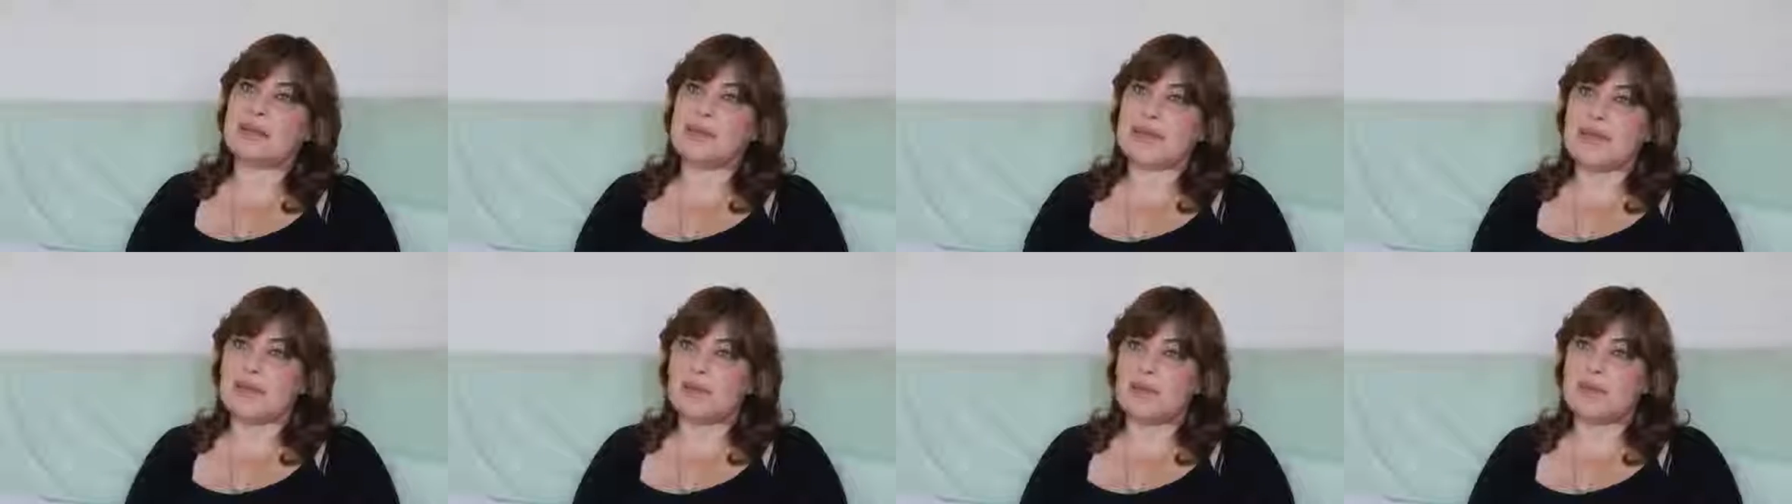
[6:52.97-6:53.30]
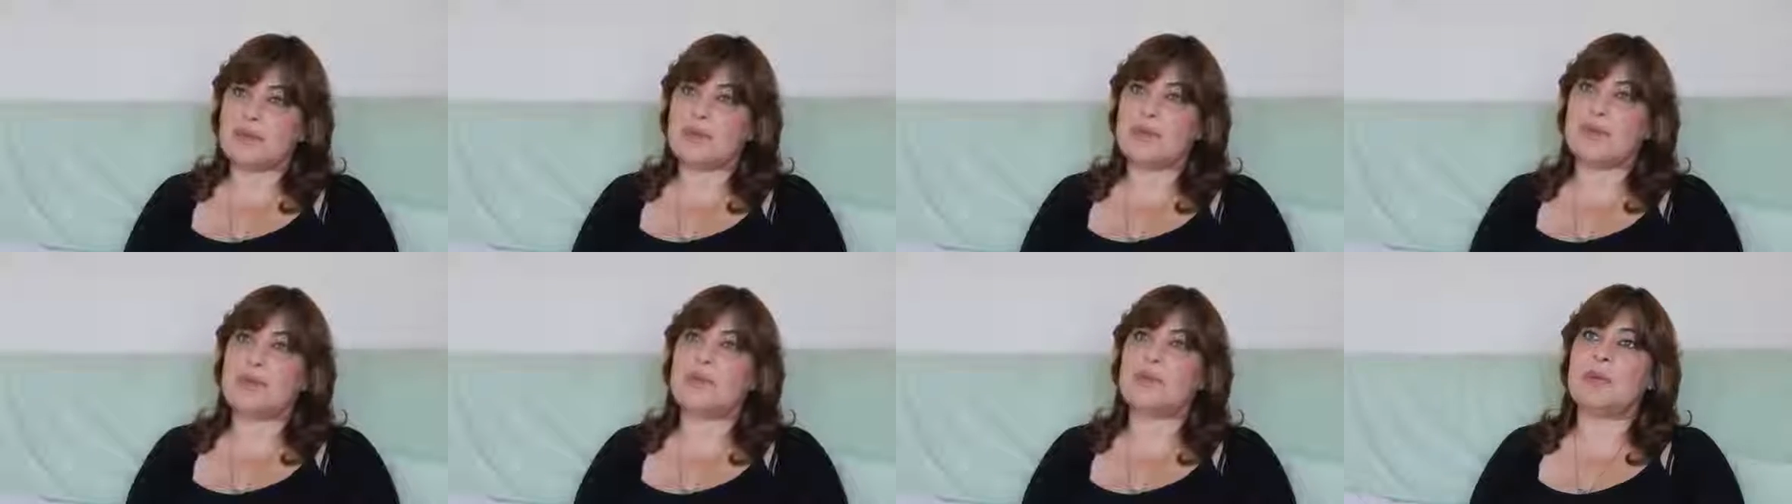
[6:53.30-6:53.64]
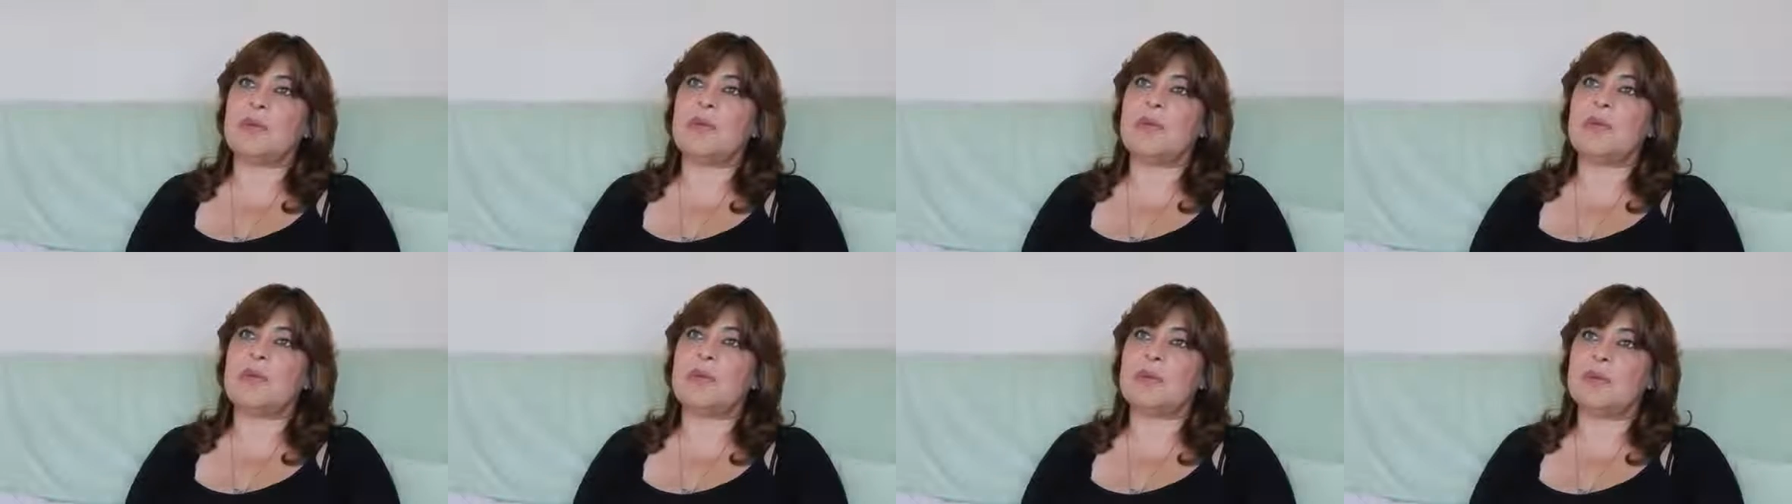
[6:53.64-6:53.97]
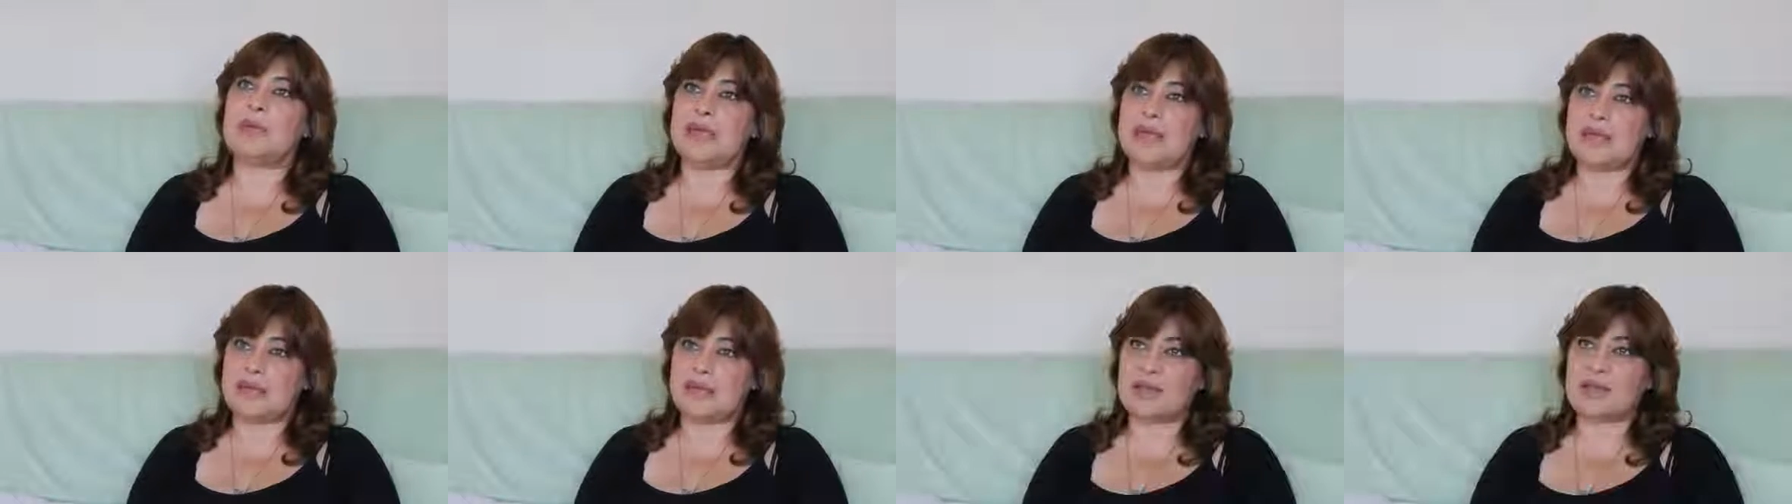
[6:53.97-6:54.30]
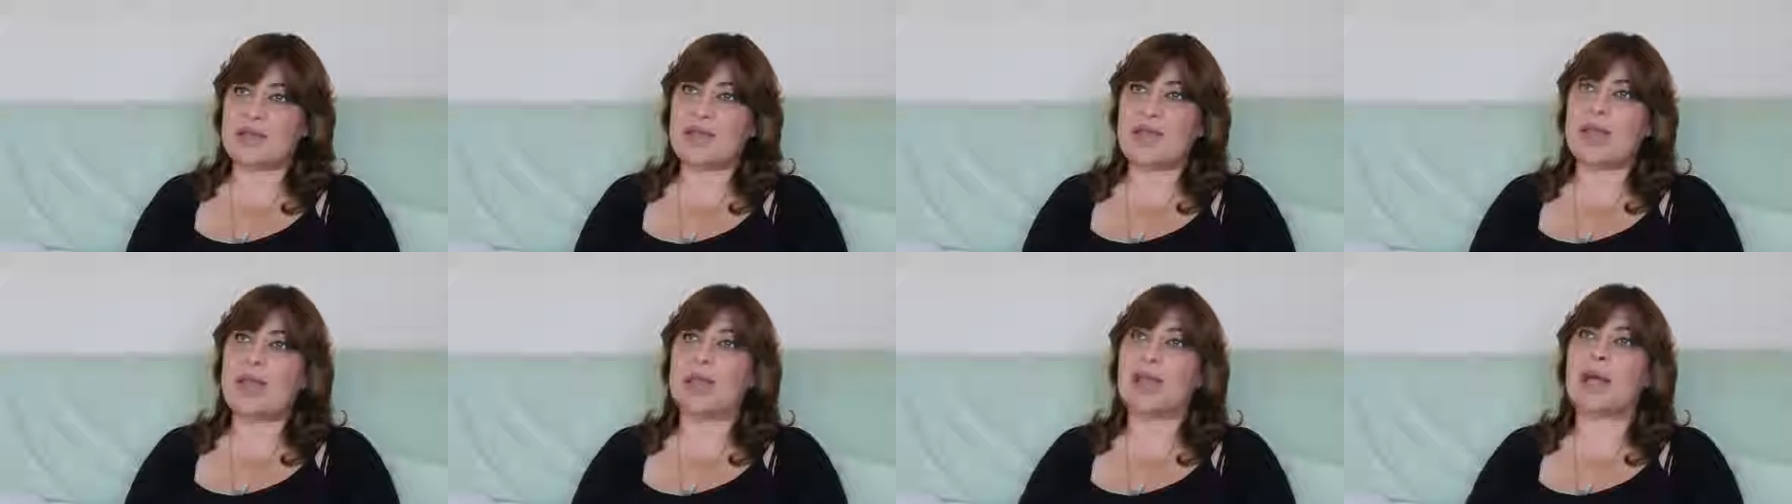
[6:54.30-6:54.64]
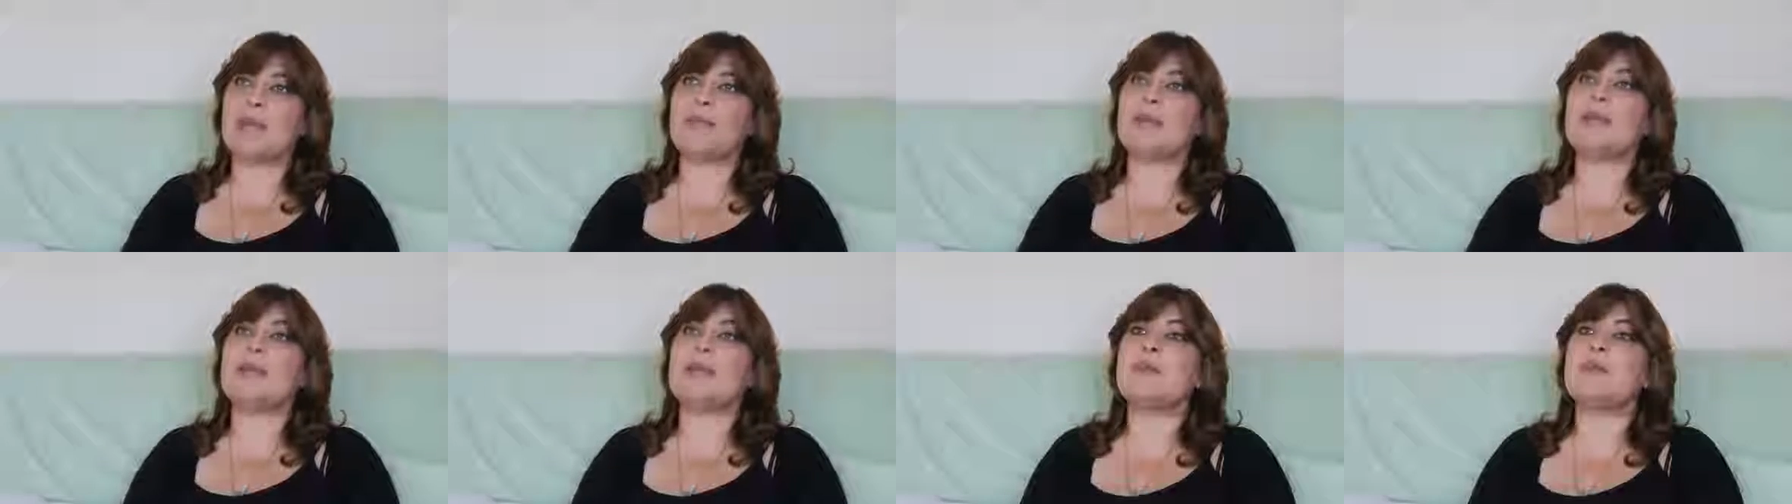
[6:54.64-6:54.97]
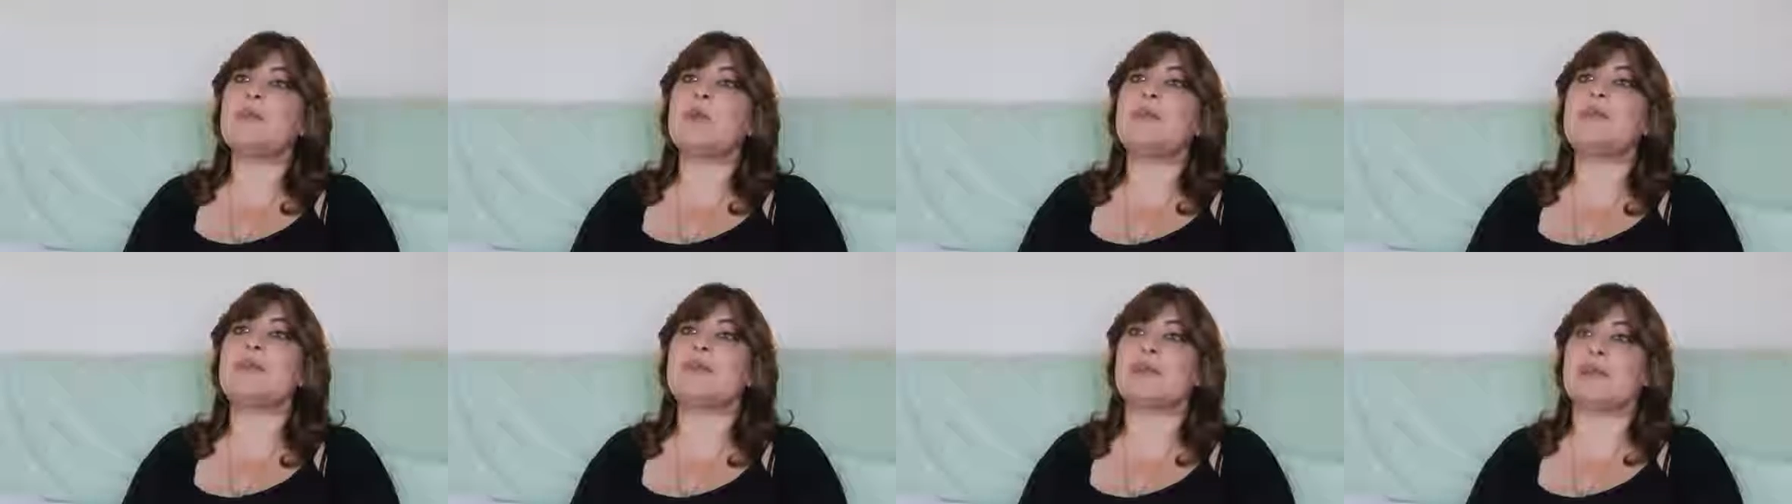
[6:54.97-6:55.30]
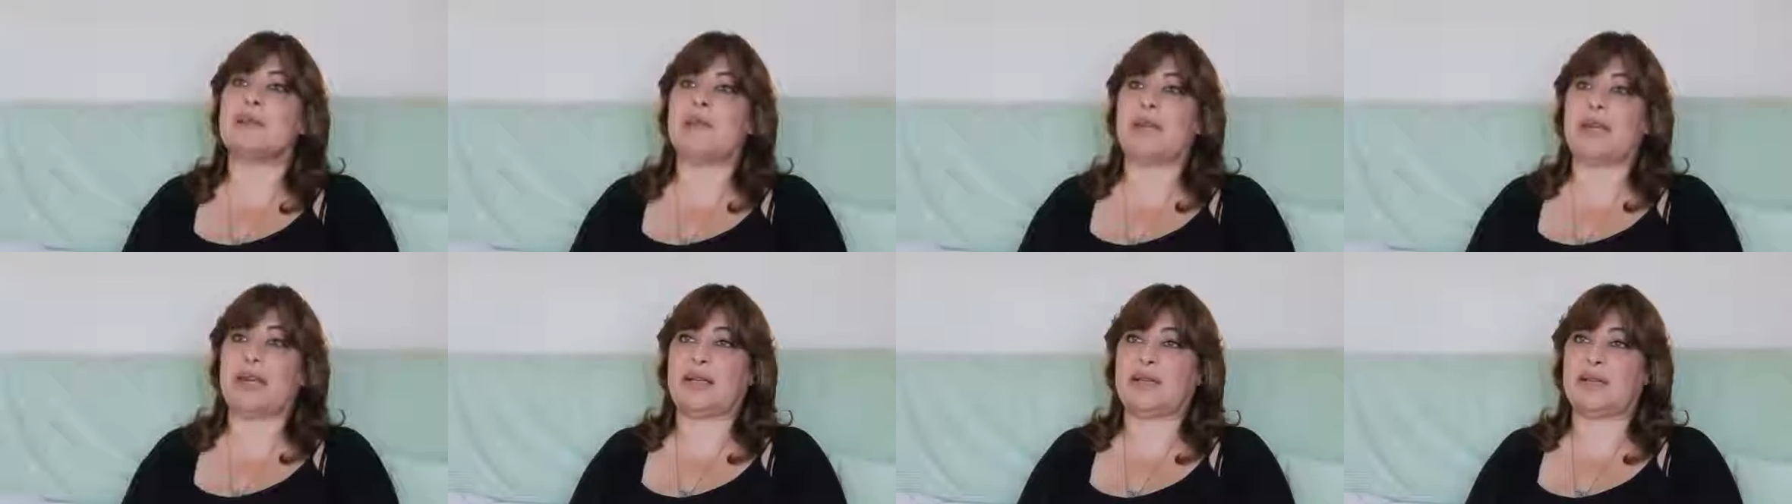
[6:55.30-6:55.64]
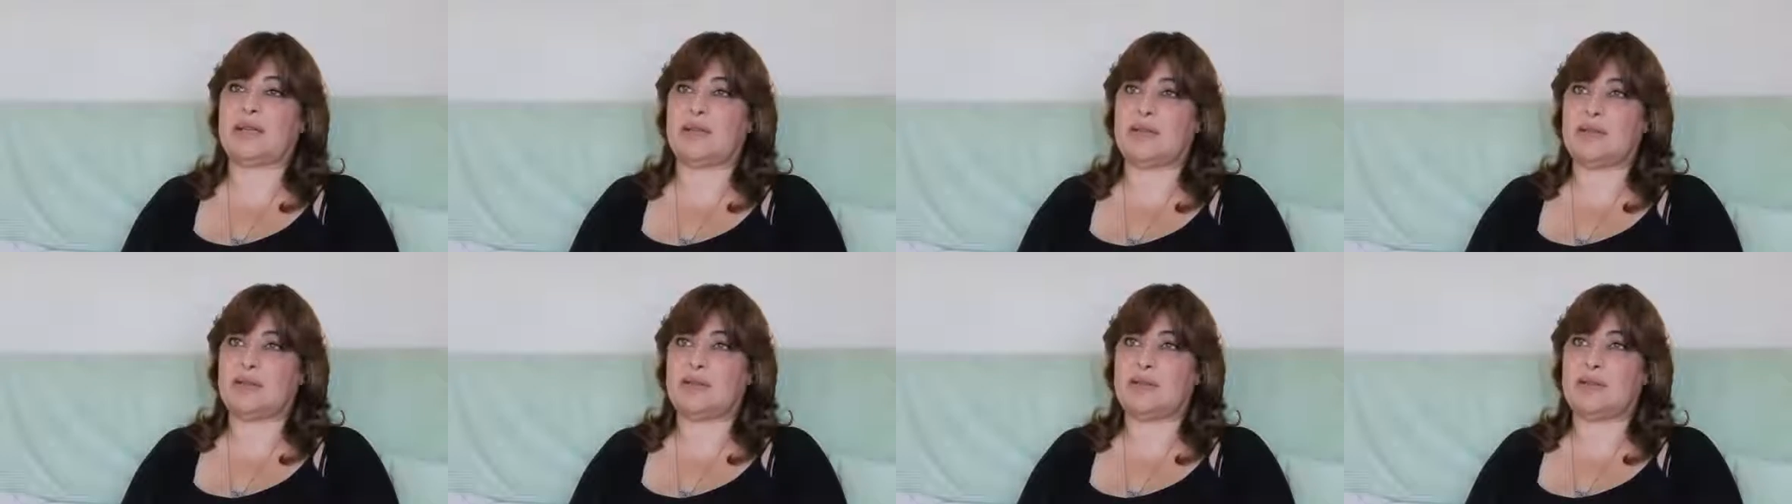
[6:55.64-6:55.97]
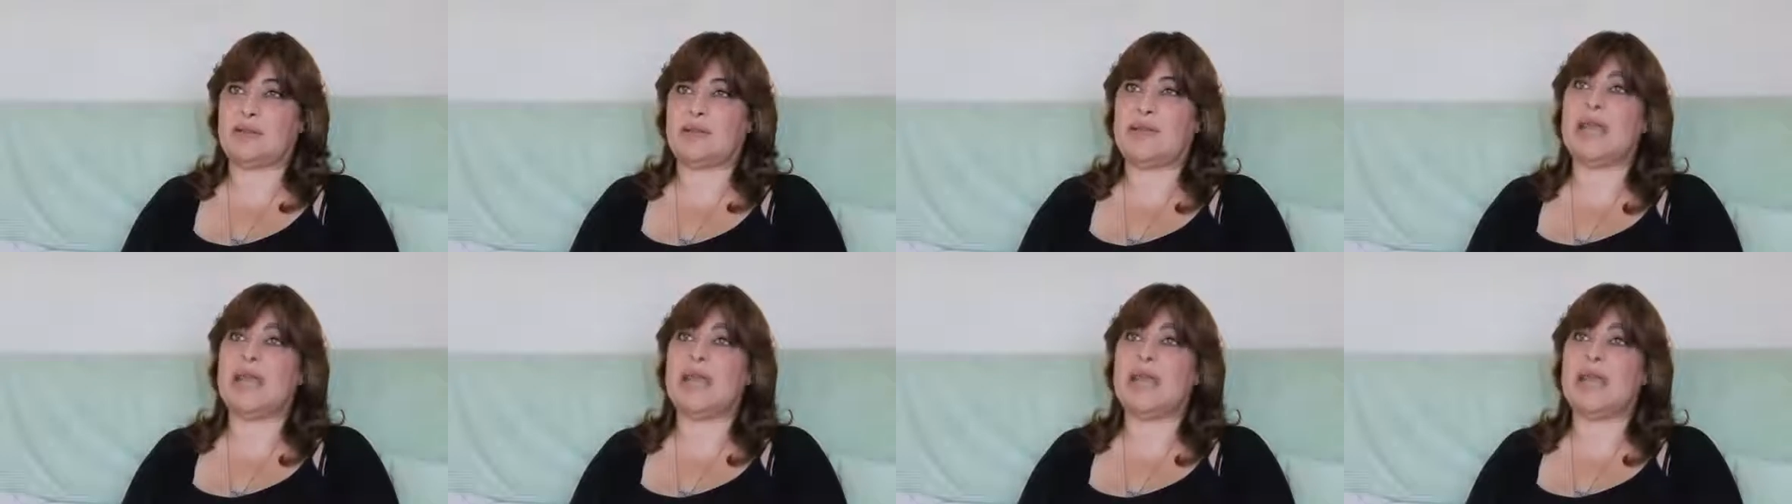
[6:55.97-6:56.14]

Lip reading: several people in the ministry, I mean, in the women's directorate,